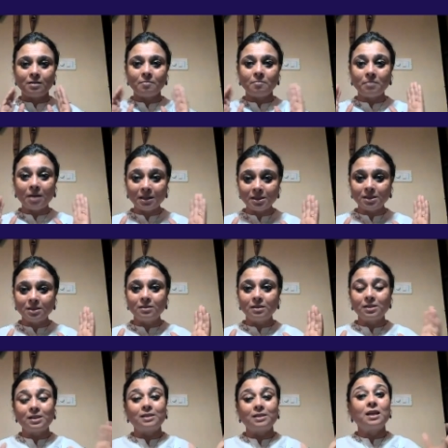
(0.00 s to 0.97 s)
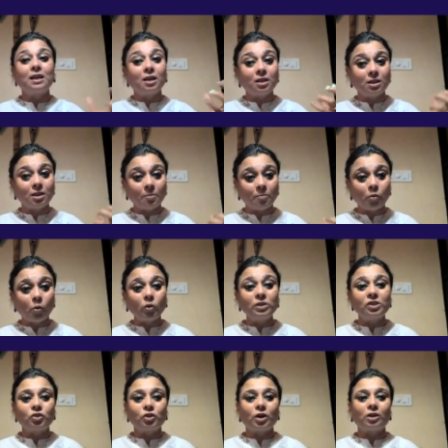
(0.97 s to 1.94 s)
muscles the bone
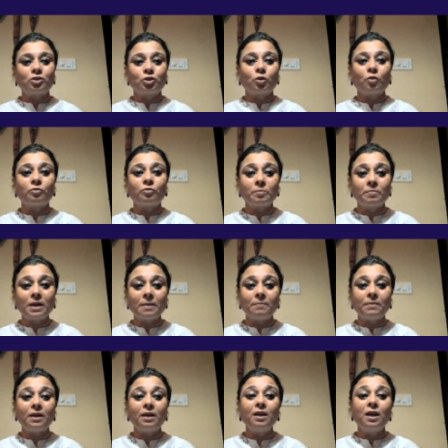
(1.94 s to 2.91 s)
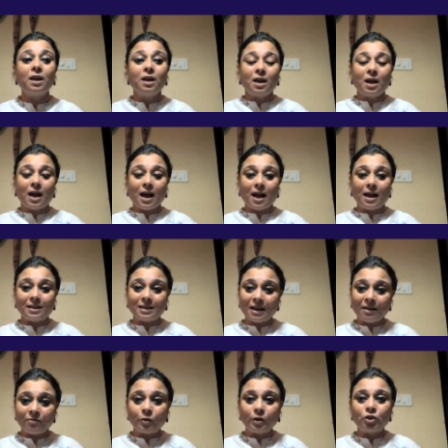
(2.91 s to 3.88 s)
structure of the baby at
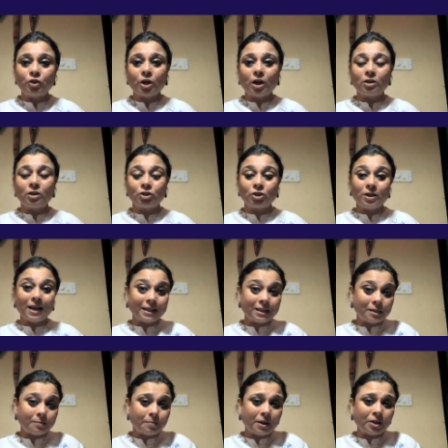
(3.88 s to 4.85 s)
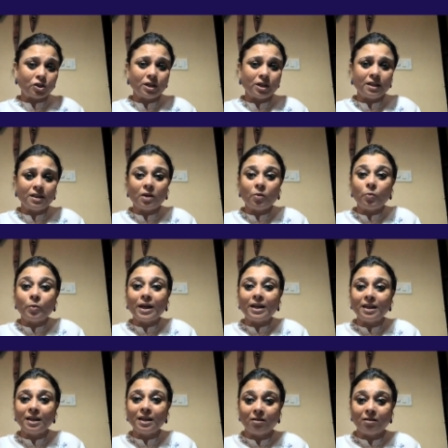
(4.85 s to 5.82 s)
every juncture, especially in the
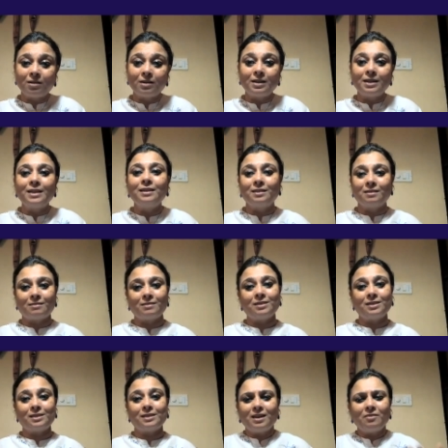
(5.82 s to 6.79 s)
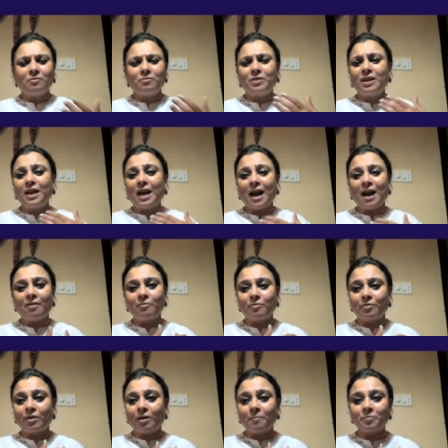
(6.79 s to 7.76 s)
very early years. We
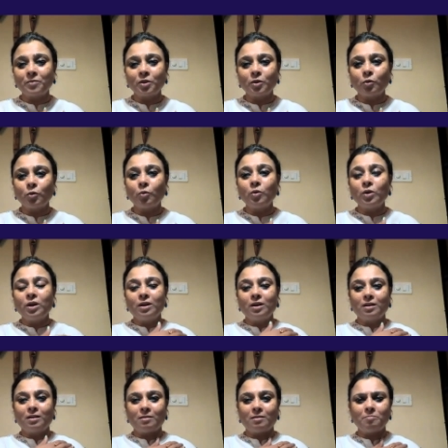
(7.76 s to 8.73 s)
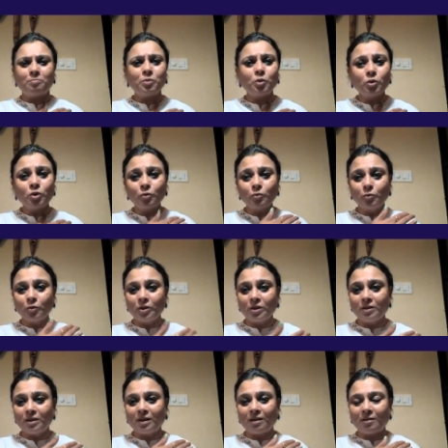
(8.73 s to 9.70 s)
have, um, you know, uh,
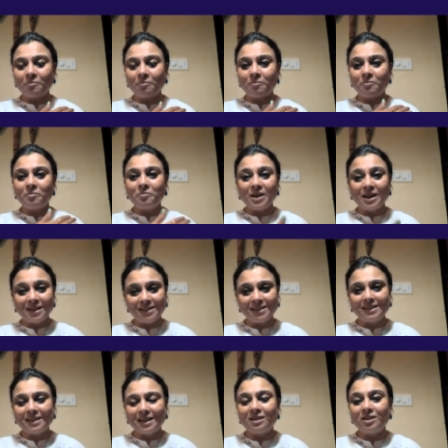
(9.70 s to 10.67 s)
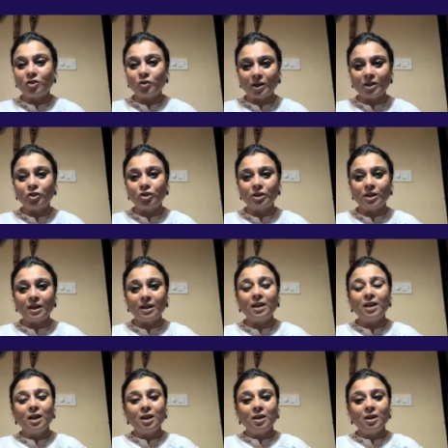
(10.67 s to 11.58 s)
beautiful uh, ways in traditionally.